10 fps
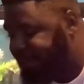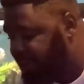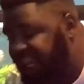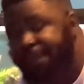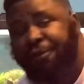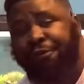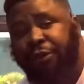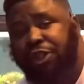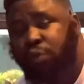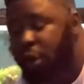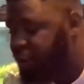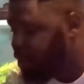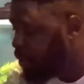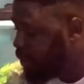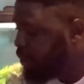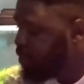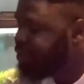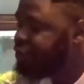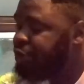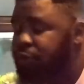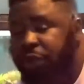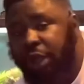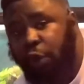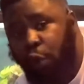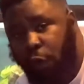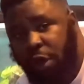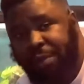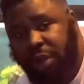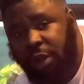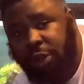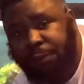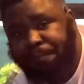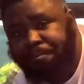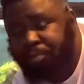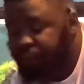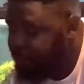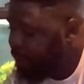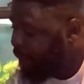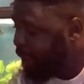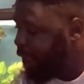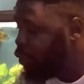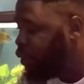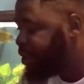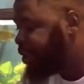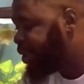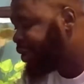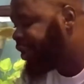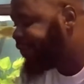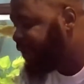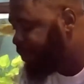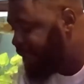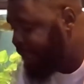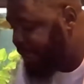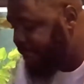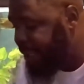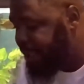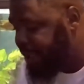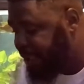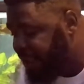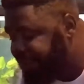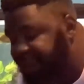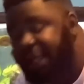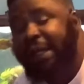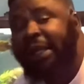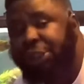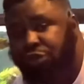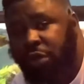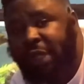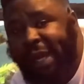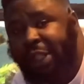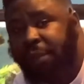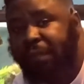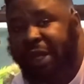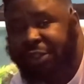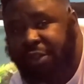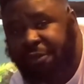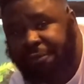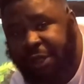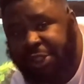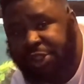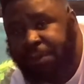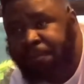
if you're keeping fresh water, to use aquarium salt. And what this does, family, it gives electrolytes back to your fish.